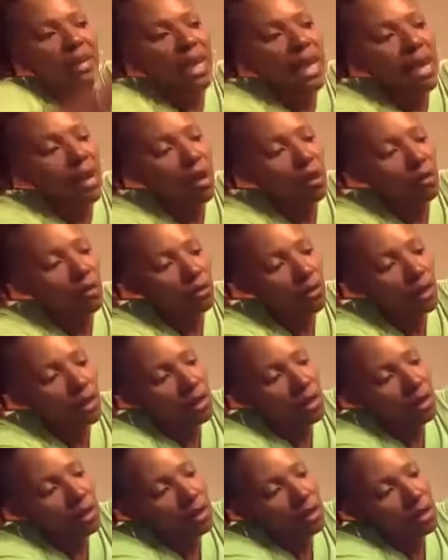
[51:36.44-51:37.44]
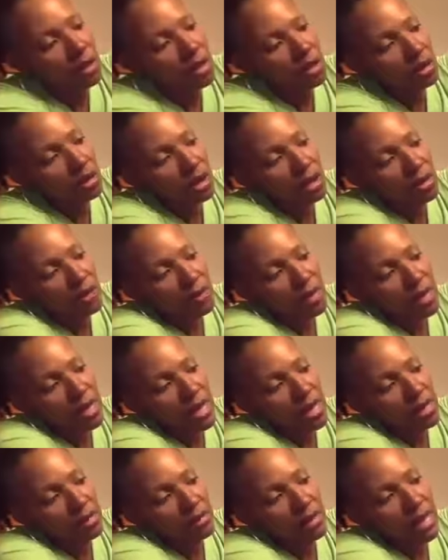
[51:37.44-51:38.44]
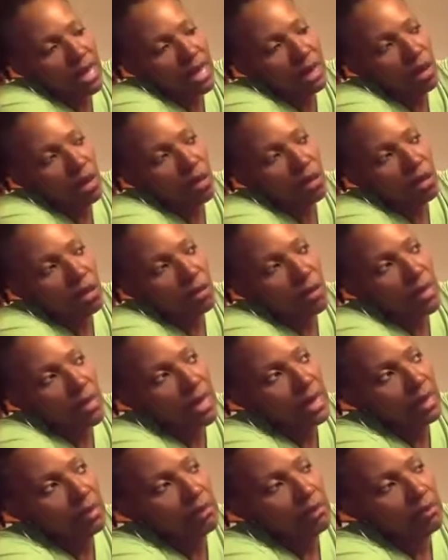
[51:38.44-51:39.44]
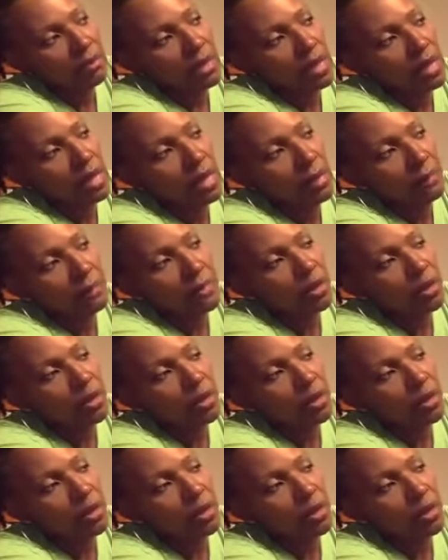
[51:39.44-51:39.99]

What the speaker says: out, then you could have cut kind of all the way up.